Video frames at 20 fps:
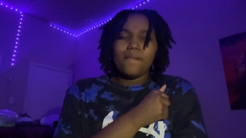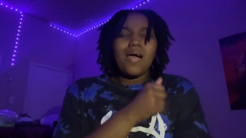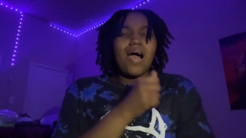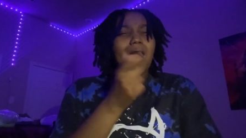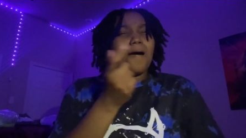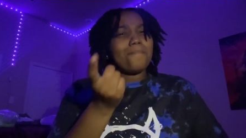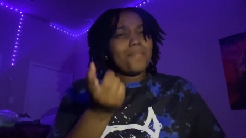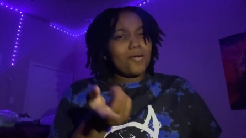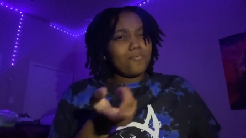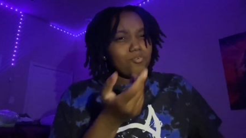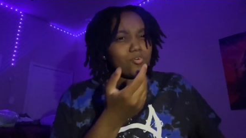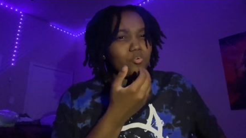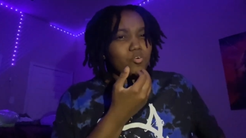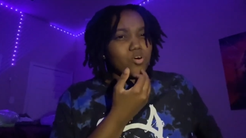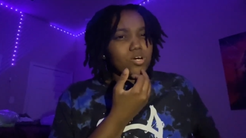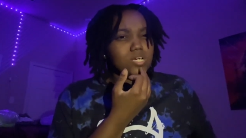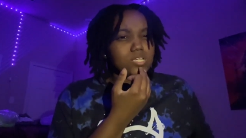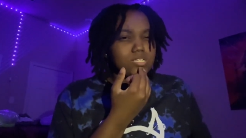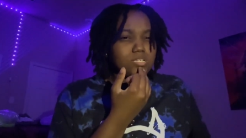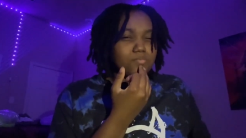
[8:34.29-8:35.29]
I might
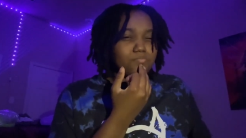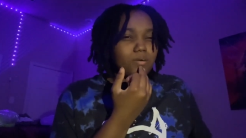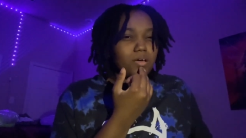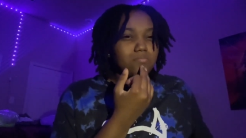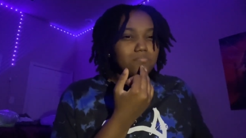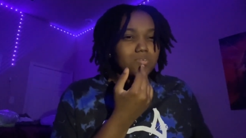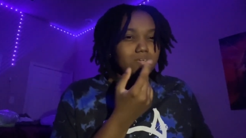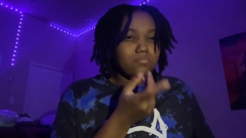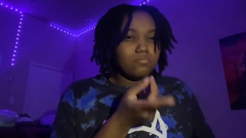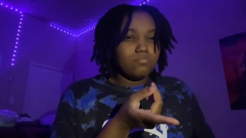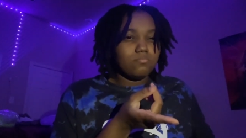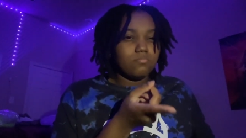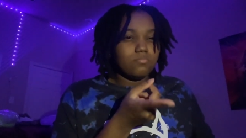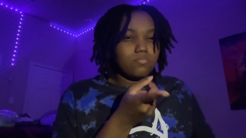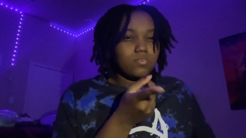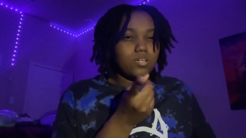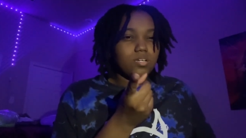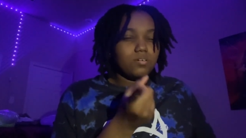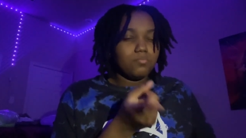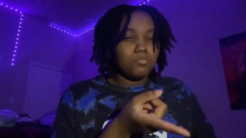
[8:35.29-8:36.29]
record because it might be
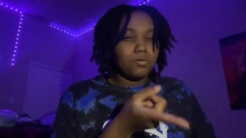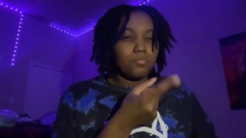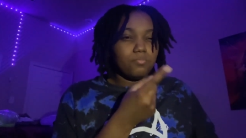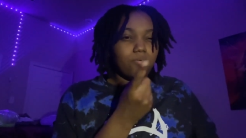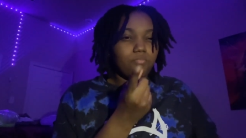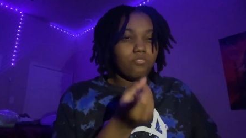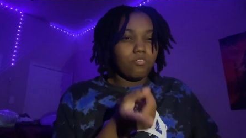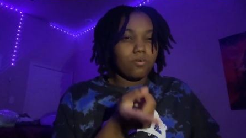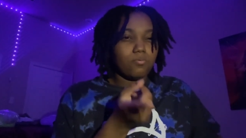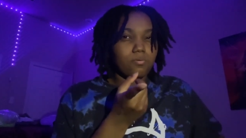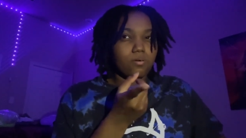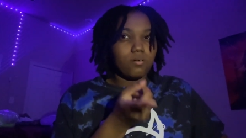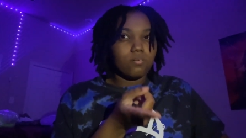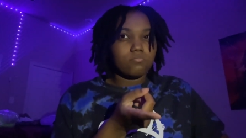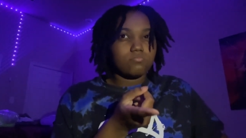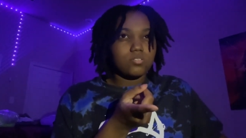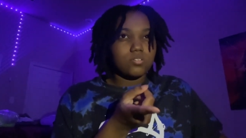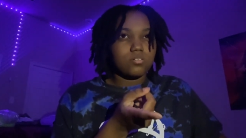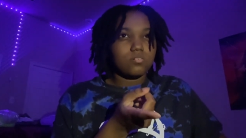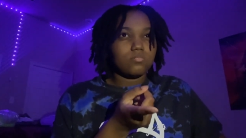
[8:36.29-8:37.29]
a little bit before prom,
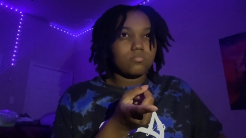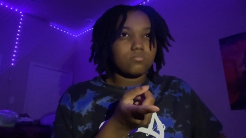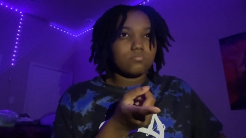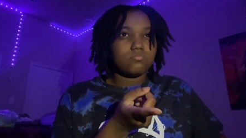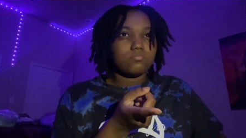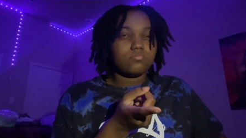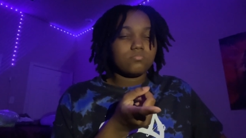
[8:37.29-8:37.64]
so